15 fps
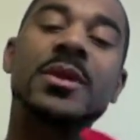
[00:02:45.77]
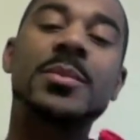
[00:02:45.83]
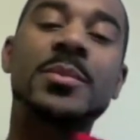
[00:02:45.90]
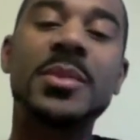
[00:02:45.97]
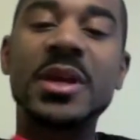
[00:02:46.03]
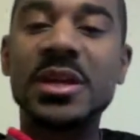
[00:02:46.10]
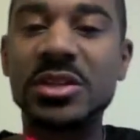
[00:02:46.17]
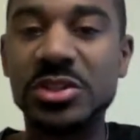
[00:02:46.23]

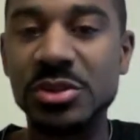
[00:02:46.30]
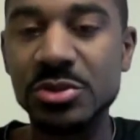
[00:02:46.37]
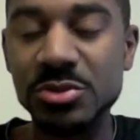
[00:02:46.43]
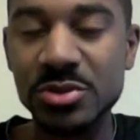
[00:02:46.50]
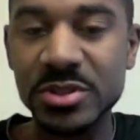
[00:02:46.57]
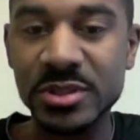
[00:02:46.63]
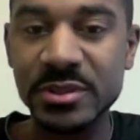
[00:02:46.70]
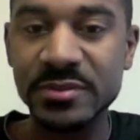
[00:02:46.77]
makes
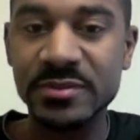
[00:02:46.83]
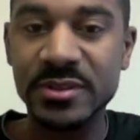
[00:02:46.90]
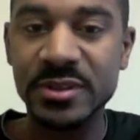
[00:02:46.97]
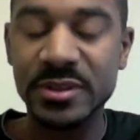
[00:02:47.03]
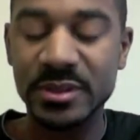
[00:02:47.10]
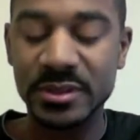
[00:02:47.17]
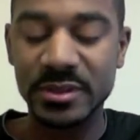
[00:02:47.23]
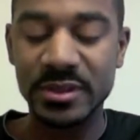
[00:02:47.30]
use of
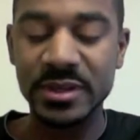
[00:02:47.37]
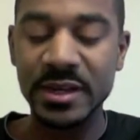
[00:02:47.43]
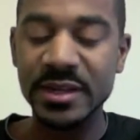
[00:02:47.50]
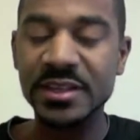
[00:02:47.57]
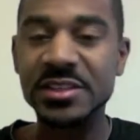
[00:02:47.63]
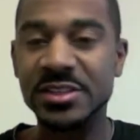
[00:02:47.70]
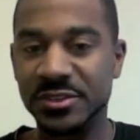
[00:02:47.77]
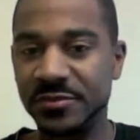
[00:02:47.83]
the
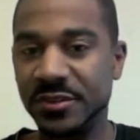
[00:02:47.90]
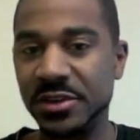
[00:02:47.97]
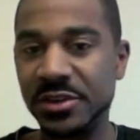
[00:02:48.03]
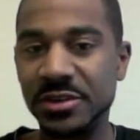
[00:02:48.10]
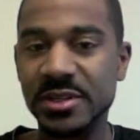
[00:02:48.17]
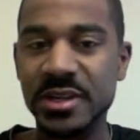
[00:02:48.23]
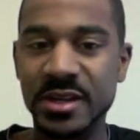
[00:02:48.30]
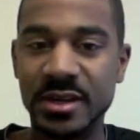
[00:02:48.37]
Nike
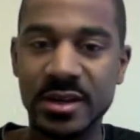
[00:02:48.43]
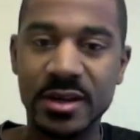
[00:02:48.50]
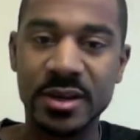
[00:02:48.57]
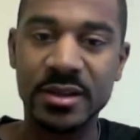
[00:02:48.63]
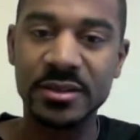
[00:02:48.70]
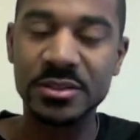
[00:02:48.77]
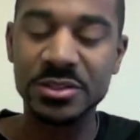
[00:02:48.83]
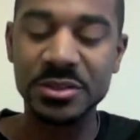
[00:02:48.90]
Sphere
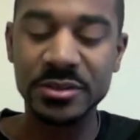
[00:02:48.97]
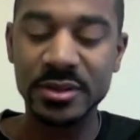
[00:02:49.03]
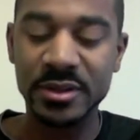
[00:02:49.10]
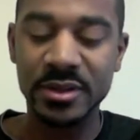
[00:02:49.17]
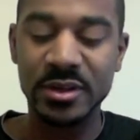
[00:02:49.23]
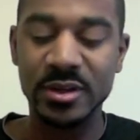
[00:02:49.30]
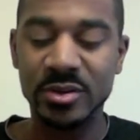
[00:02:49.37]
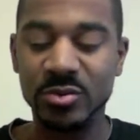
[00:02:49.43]
technology,
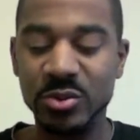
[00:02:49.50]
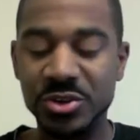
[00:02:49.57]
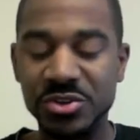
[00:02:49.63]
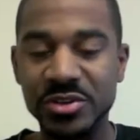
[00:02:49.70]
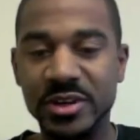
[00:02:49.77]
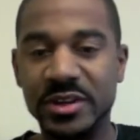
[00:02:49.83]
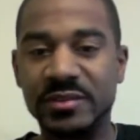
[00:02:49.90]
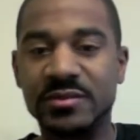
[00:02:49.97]
which
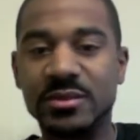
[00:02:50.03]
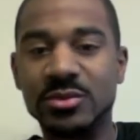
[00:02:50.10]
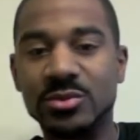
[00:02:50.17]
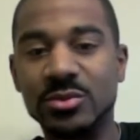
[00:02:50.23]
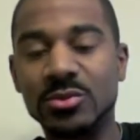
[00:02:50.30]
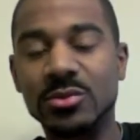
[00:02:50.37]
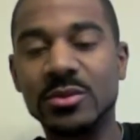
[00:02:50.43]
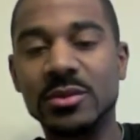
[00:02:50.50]
you have
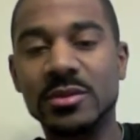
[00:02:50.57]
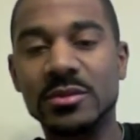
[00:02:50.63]
little